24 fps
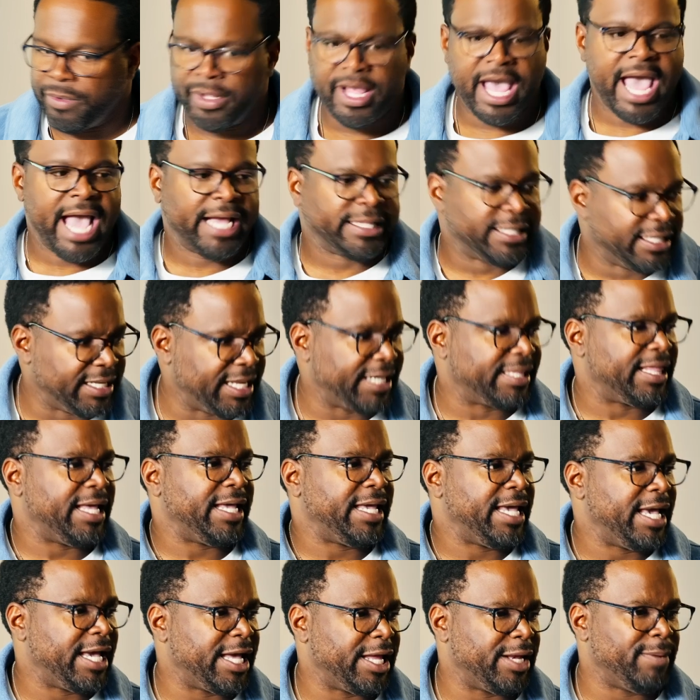acting like they're
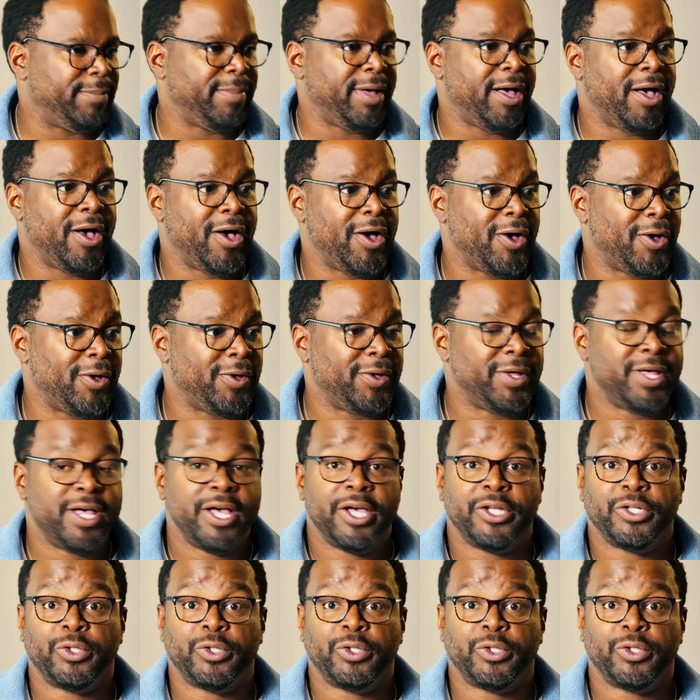kicking the ball